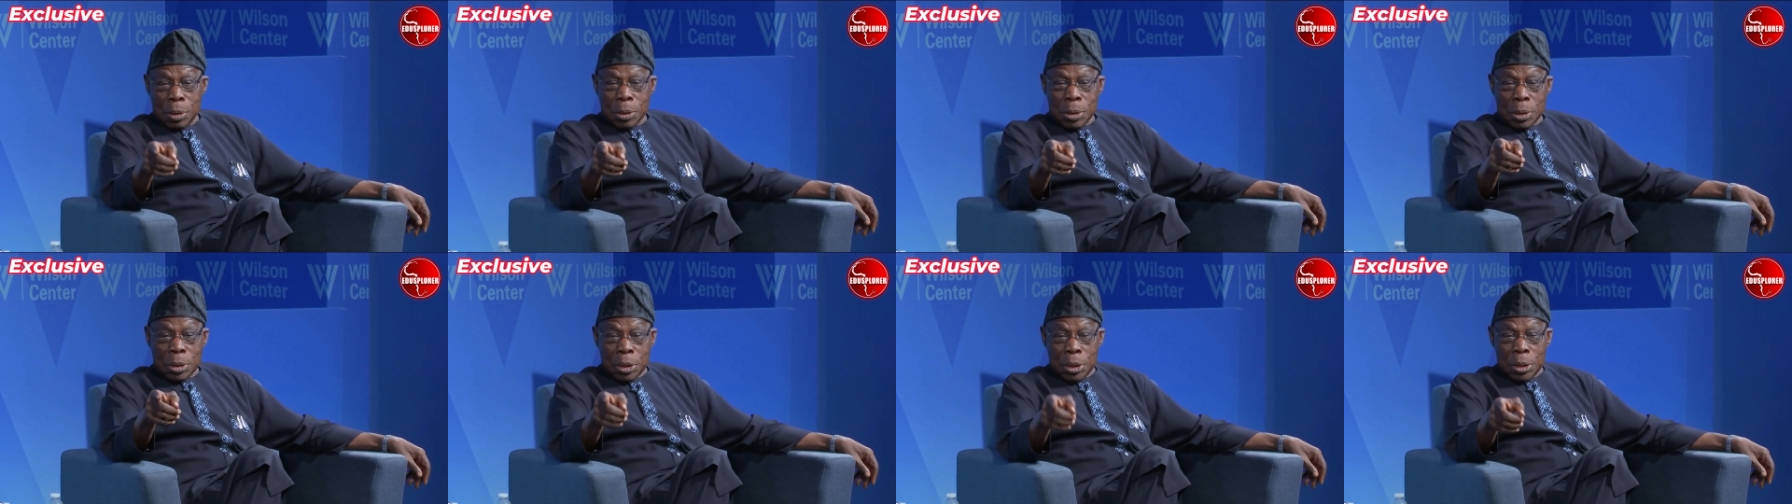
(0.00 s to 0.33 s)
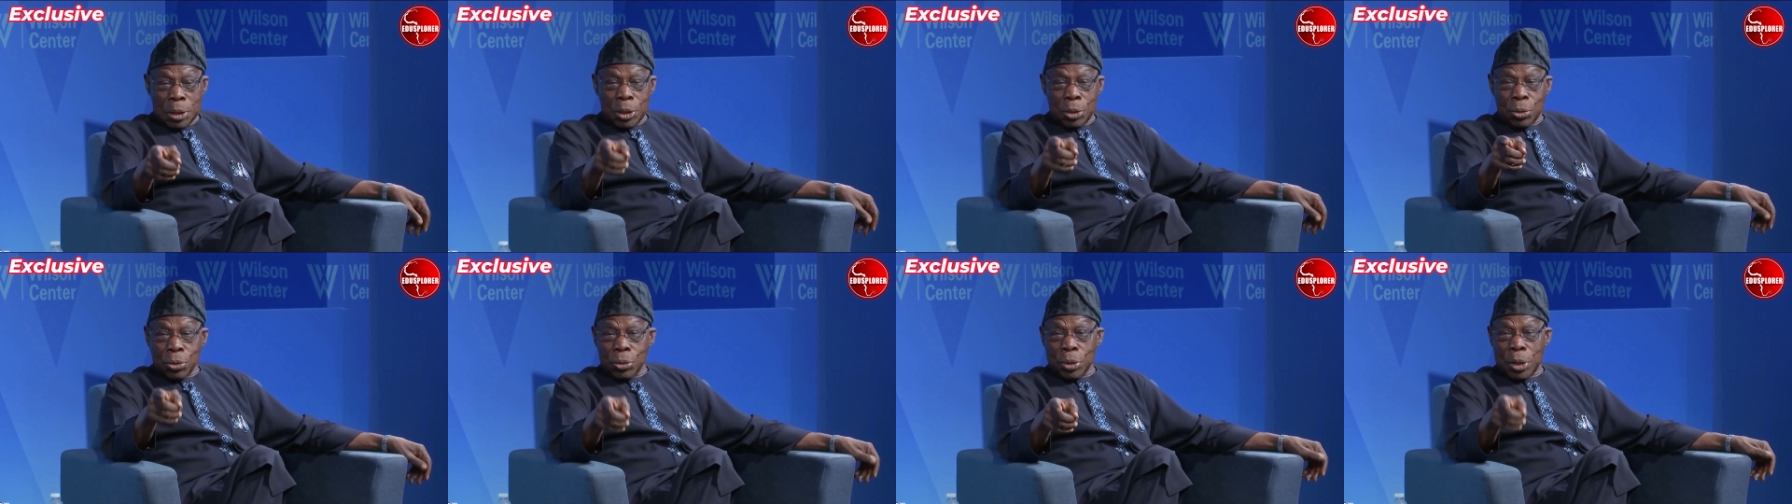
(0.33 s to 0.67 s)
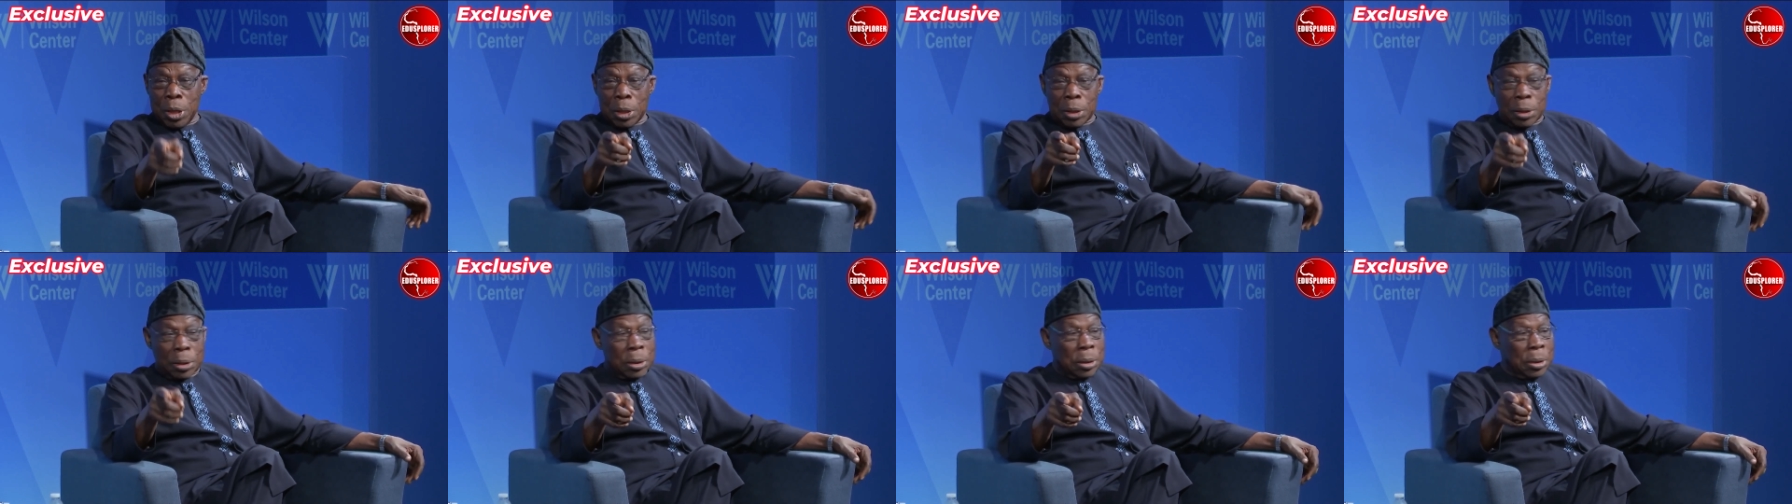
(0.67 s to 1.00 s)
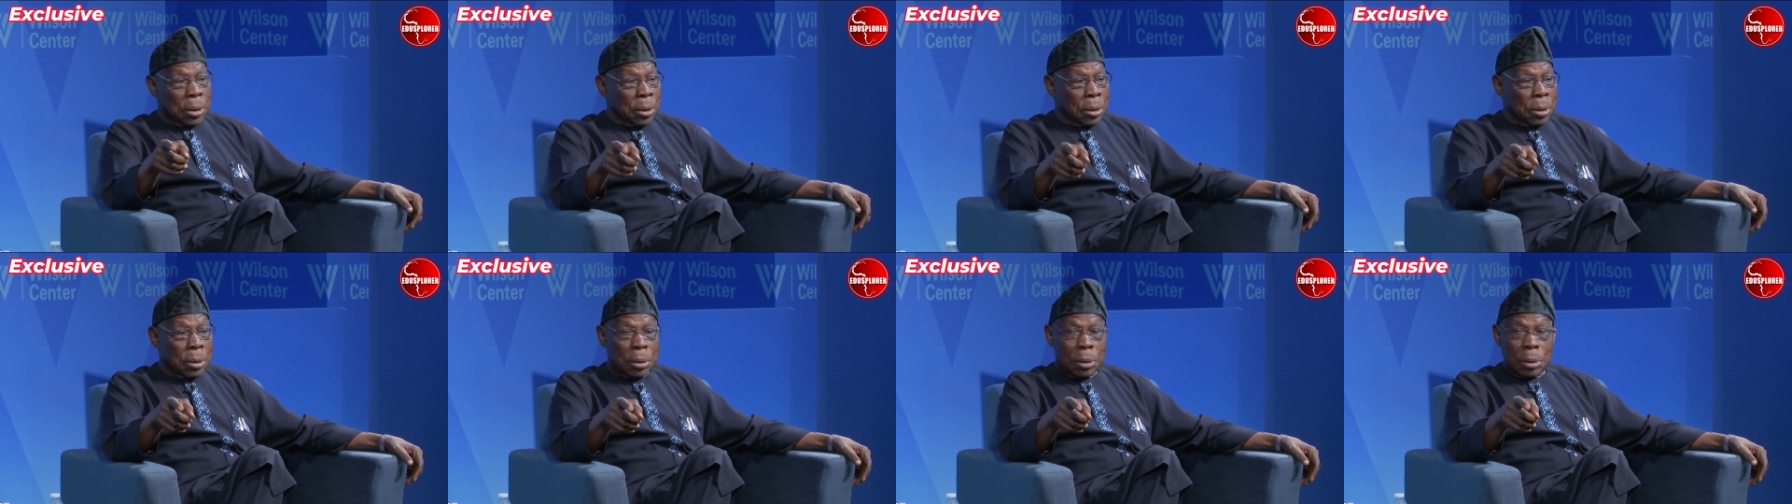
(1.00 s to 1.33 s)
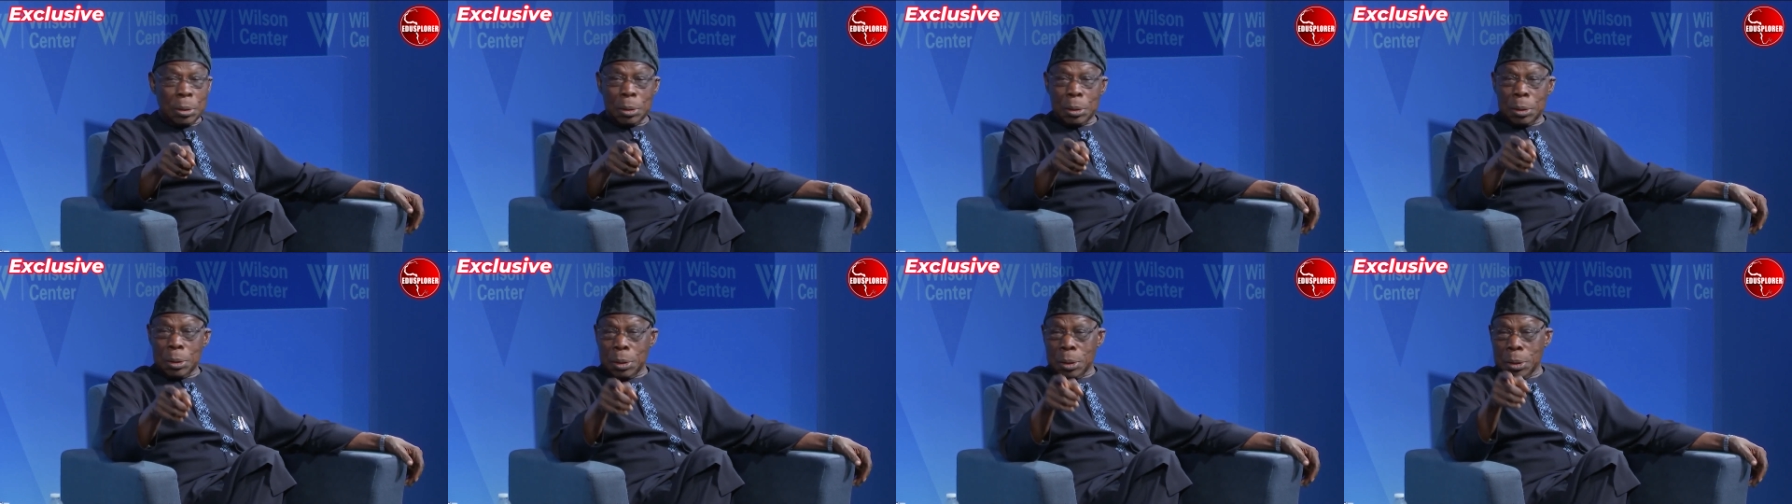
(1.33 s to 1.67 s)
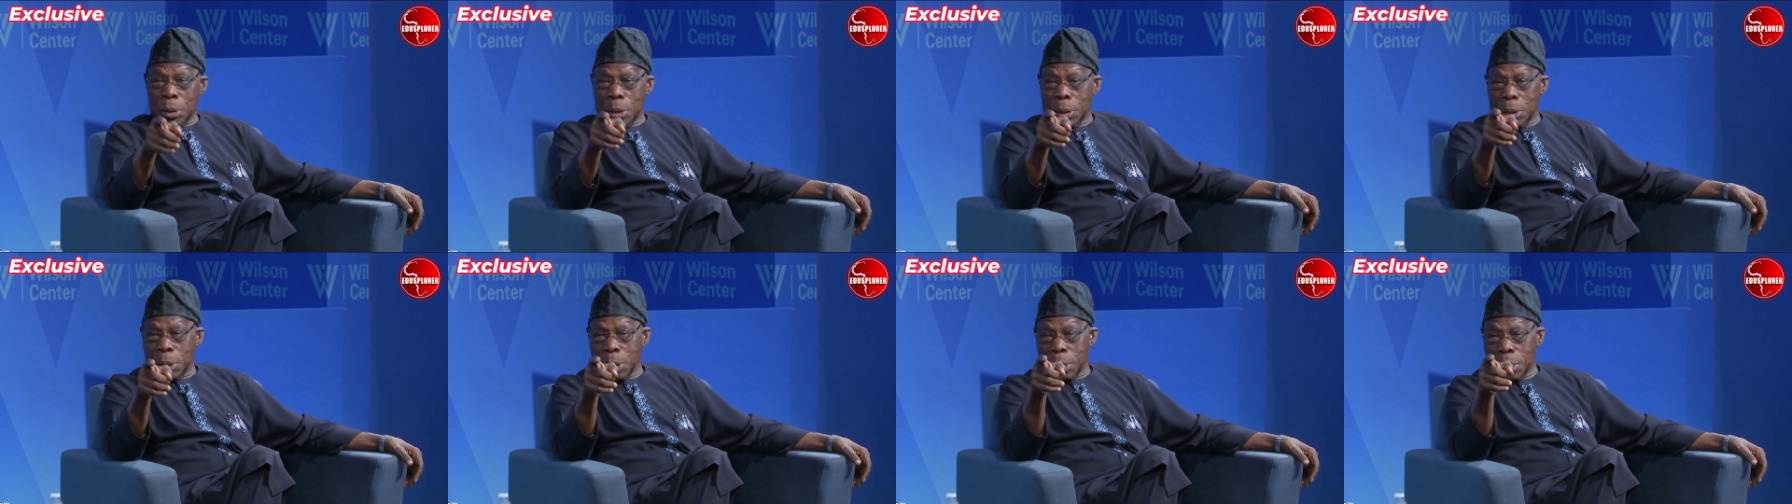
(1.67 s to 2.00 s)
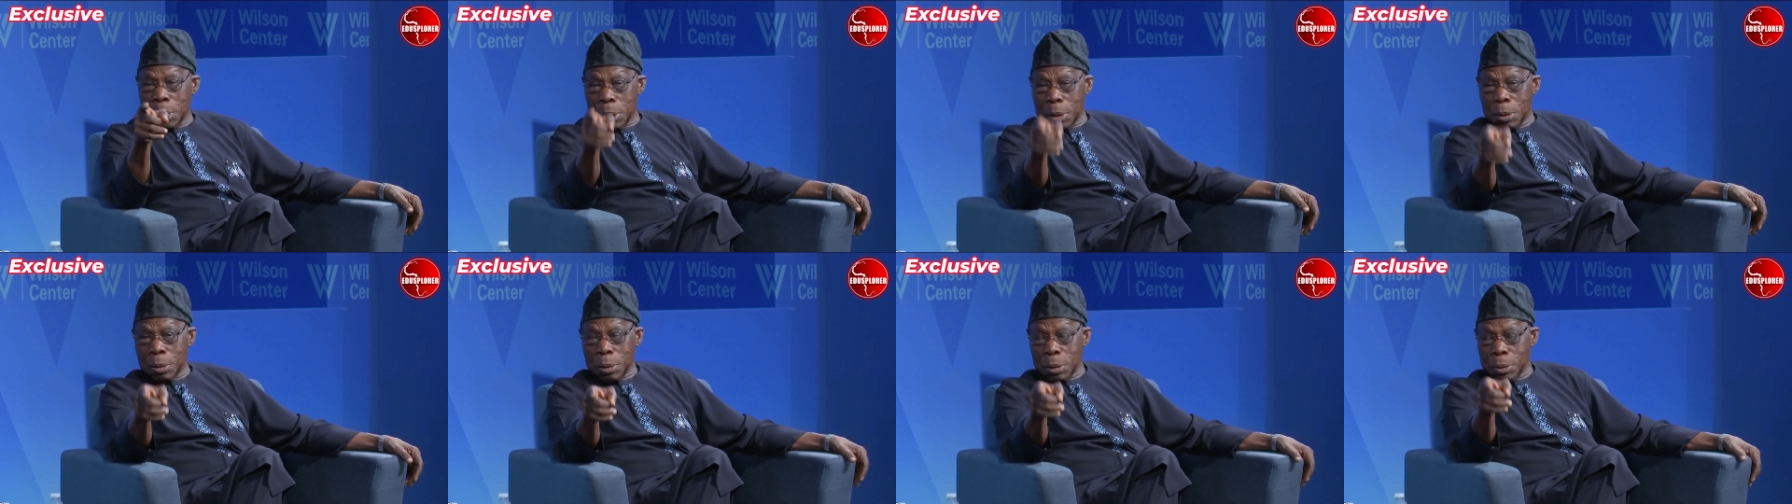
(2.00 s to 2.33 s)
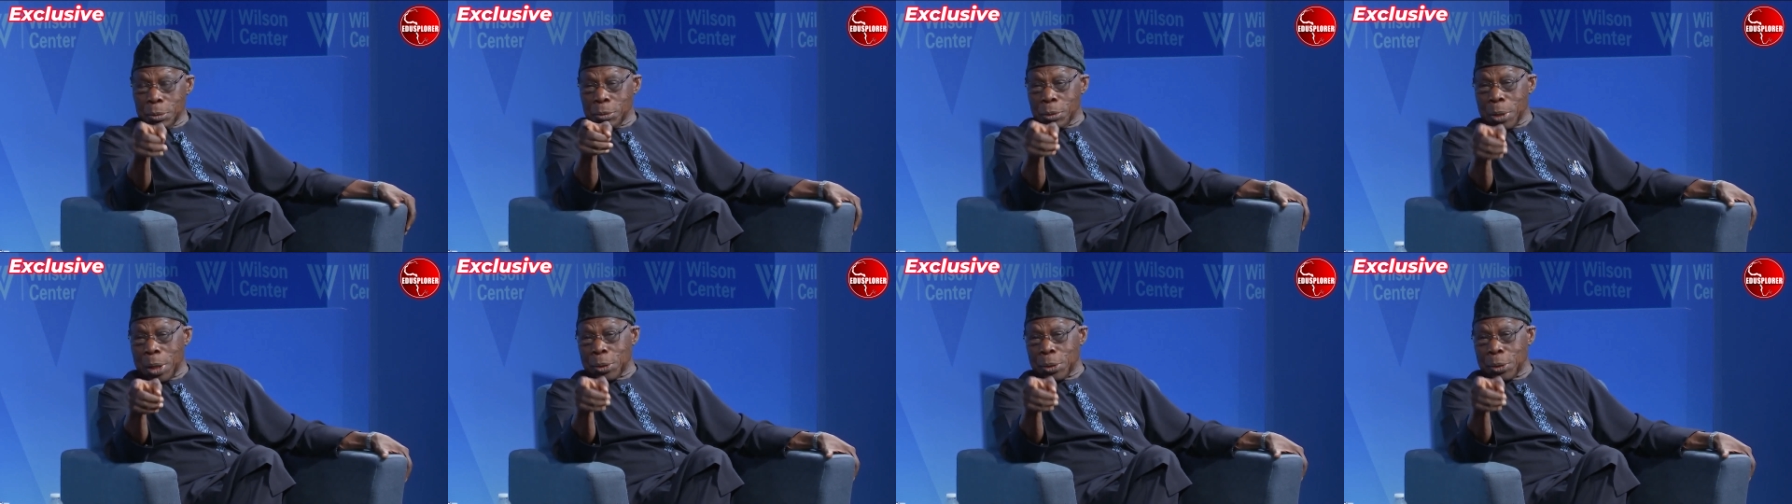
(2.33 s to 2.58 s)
Guinea-Conakry. You